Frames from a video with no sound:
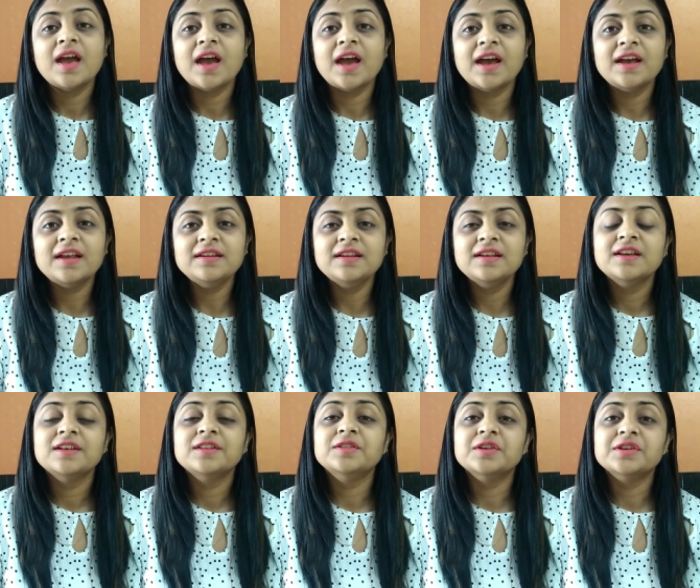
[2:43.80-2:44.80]
and
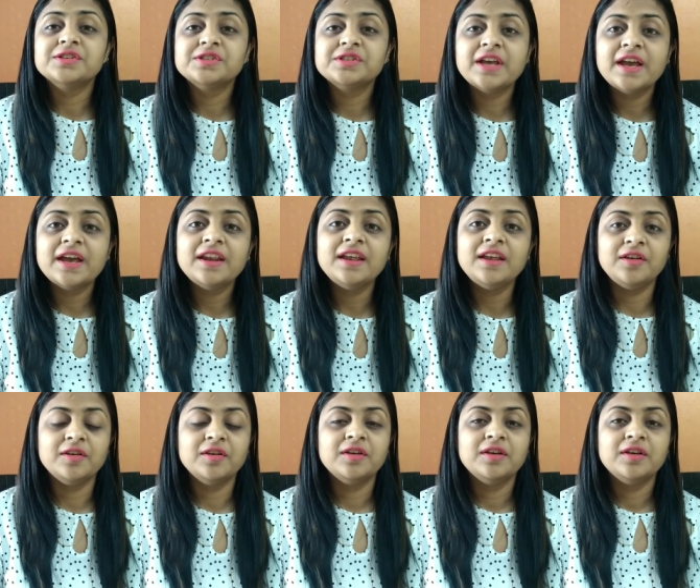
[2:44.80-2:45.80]
the
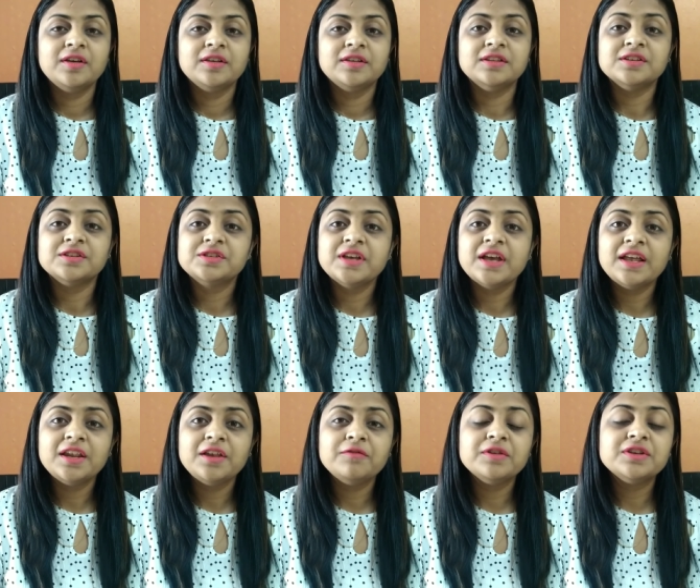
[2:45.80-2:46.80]
sharing, the
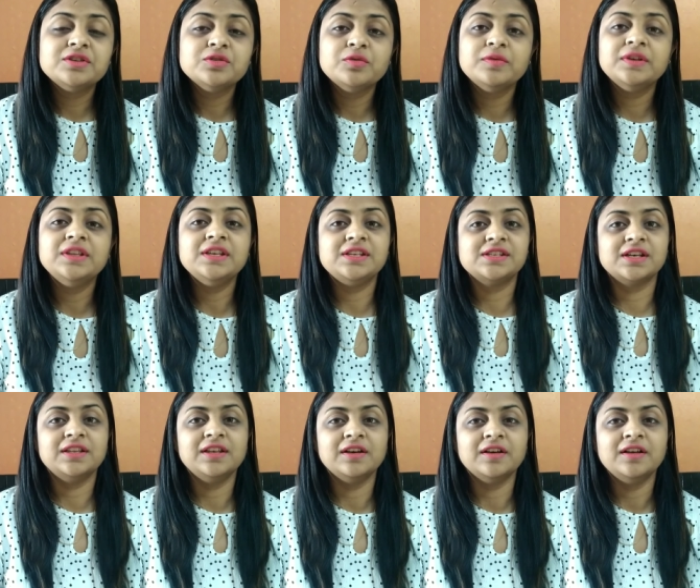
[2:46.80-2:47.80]
sharing we do with each
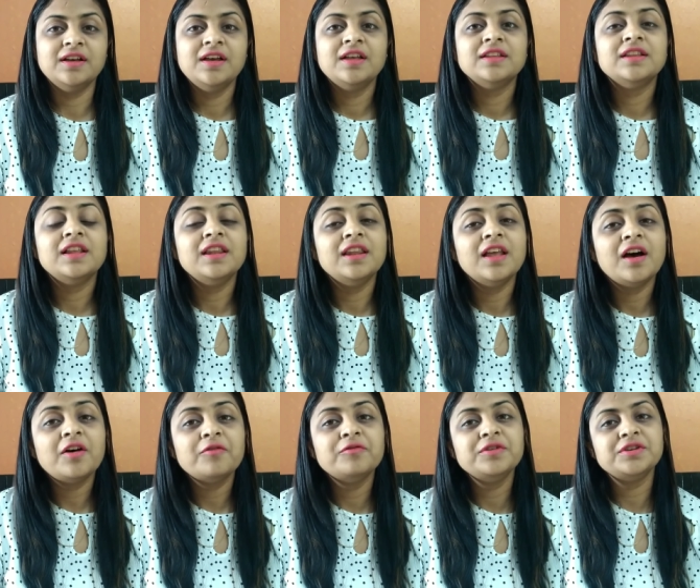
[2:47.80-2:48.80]
other, the
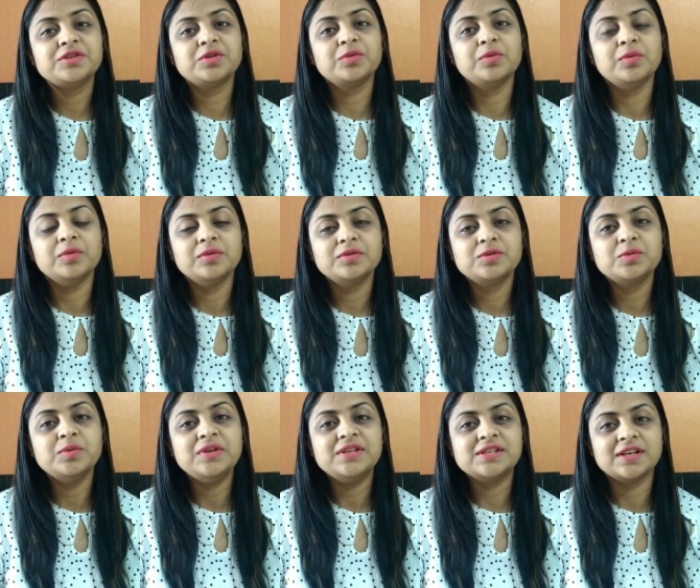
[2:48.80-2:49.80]
love we show to
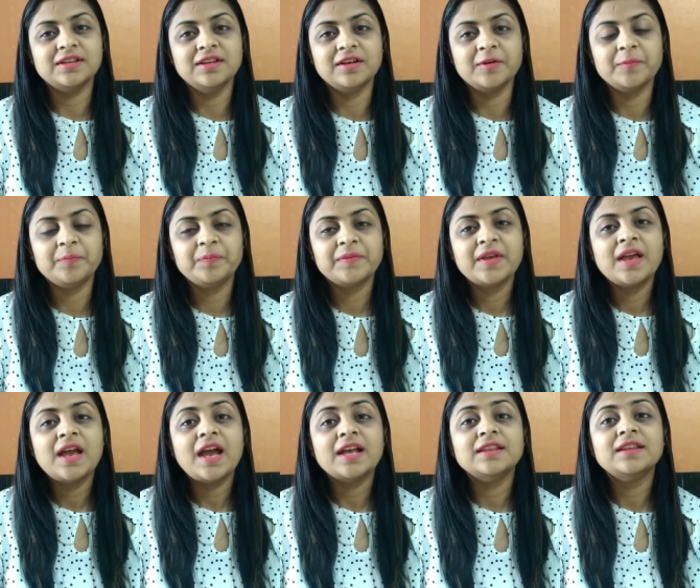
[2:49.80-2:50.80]
each other
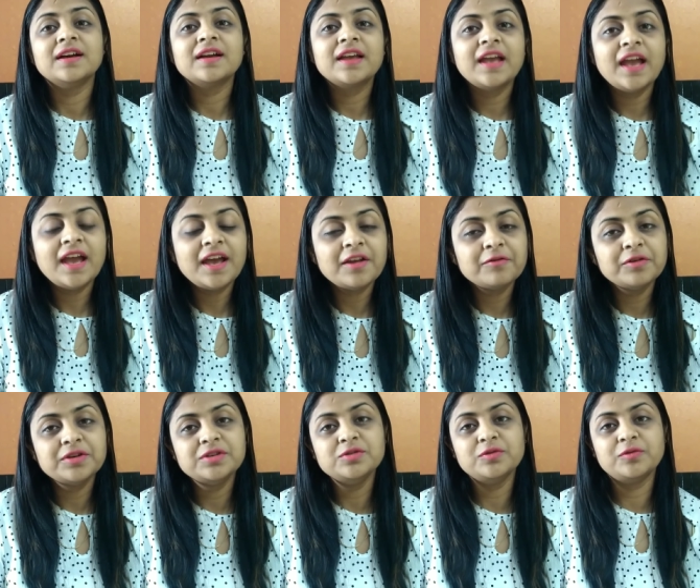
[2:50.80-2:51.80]
and the care
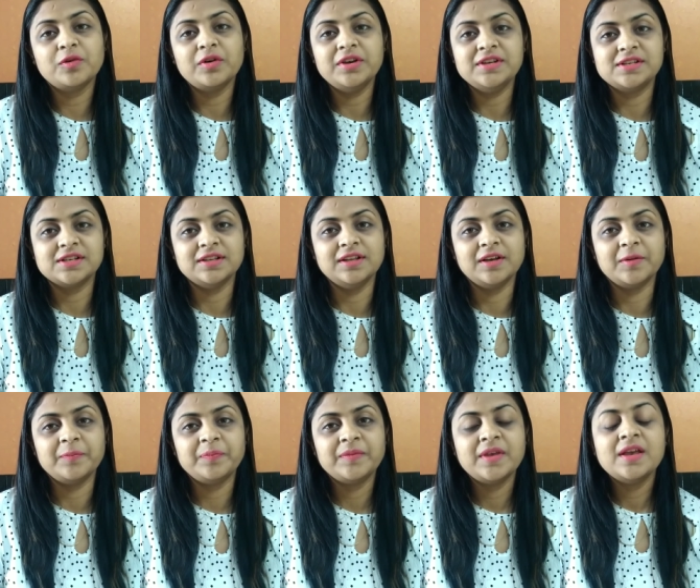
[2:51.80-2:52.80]
we do for each other.
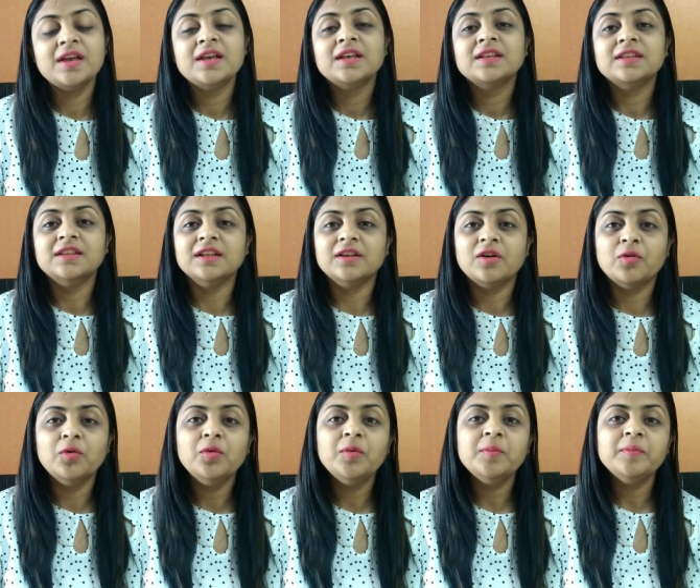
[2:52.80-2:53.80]
The
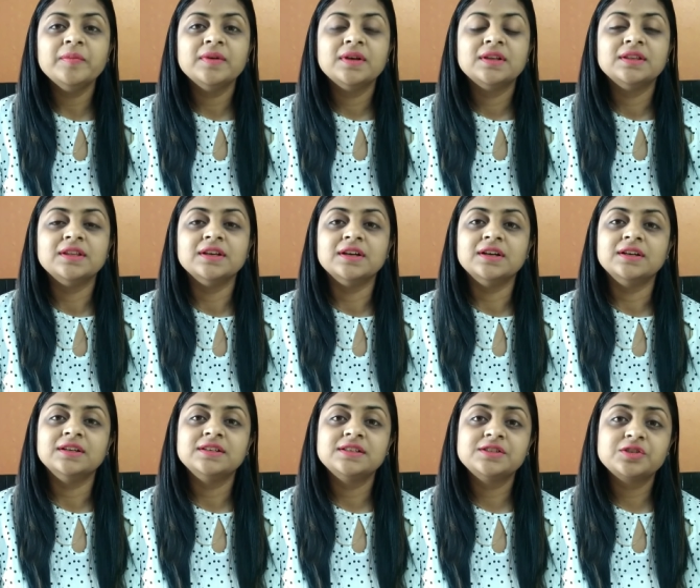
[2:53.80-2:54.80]
home,
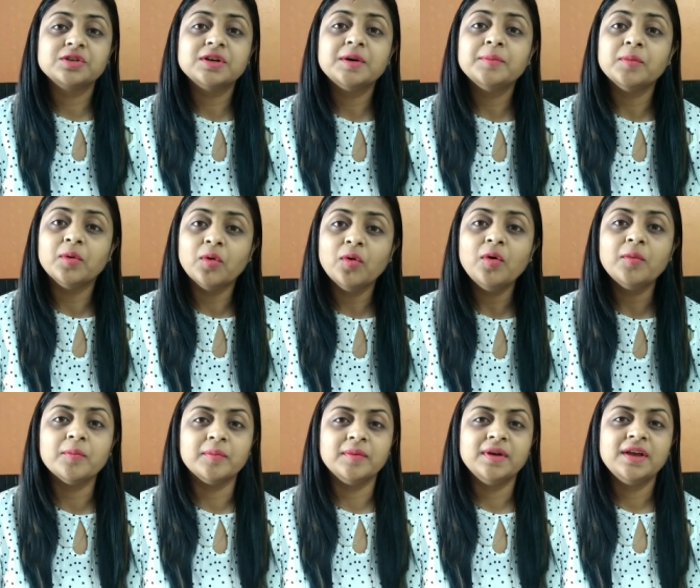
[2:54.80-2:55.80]
the term
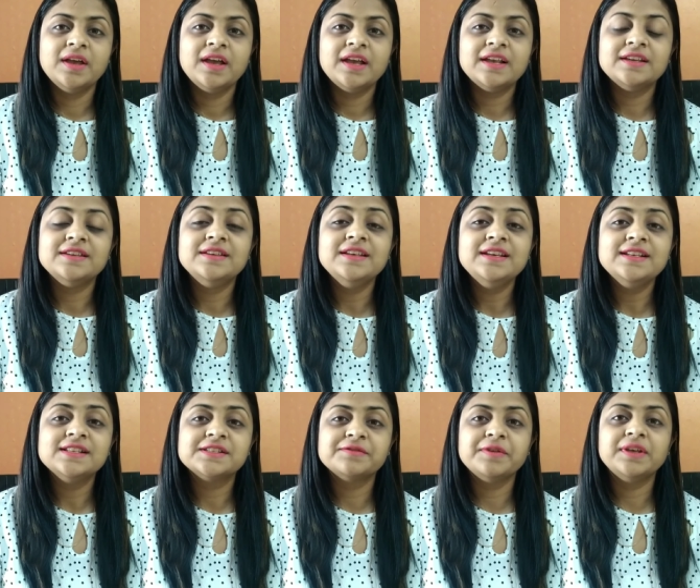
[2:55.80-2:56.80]
home, it
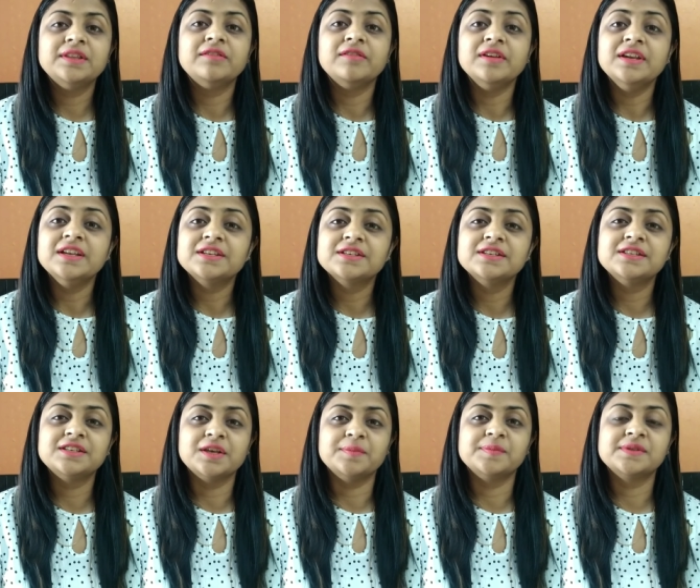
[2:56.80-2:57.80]
deals with
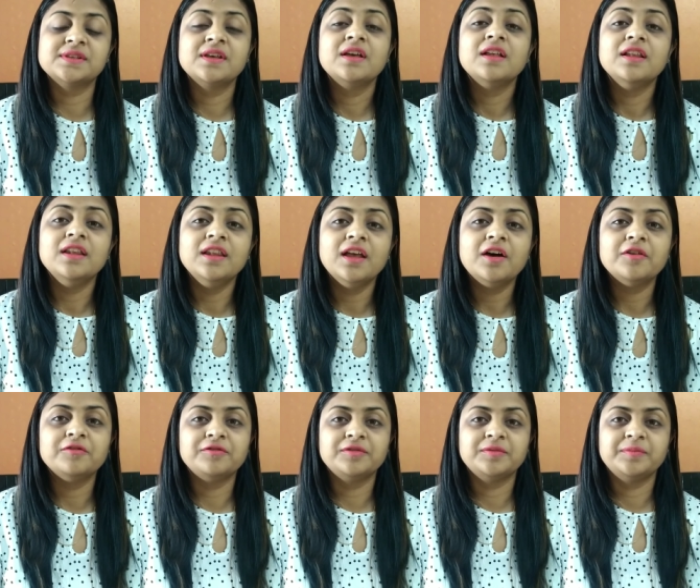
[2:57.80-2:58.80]
relationships, love,